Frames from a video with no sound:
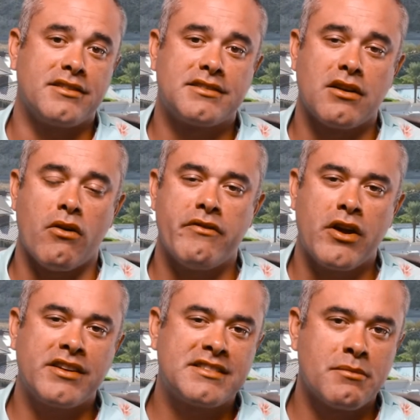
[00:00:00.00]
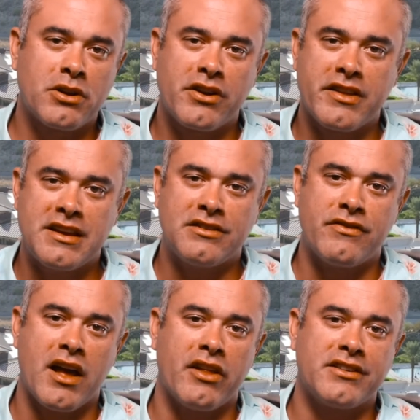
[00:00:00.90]
So very similar to the East
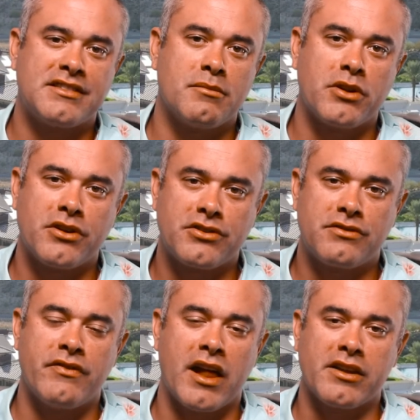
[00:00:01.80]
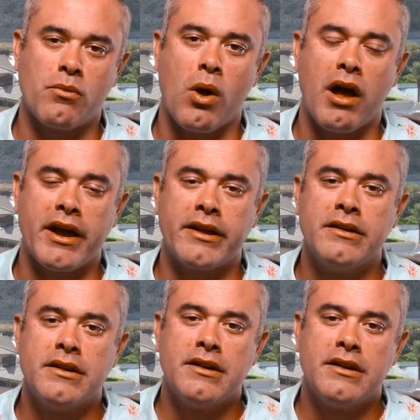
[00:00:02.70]
Valley, similar valley-wide